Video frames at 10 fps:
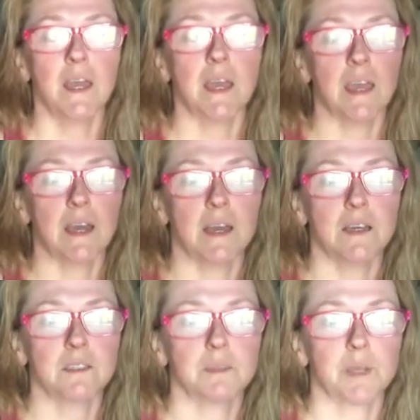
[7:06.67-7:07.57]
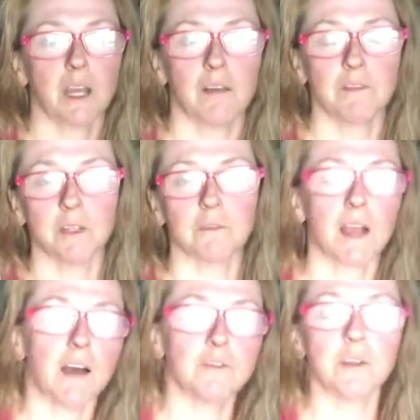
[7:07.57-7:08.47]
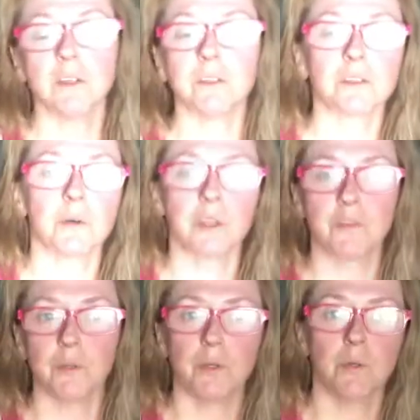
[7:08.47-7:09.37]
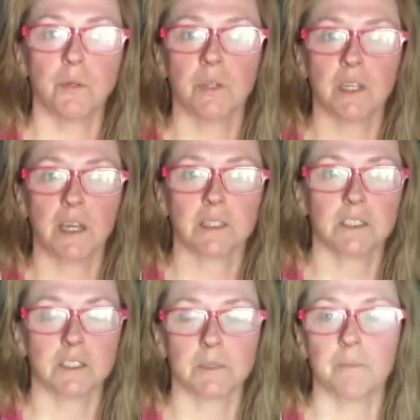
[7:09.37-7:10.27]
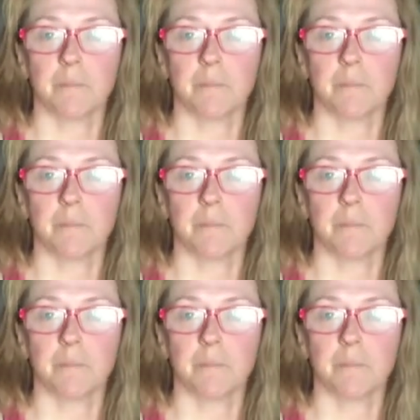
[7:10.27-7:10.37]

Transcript: And I'm going to have little raffles going through the next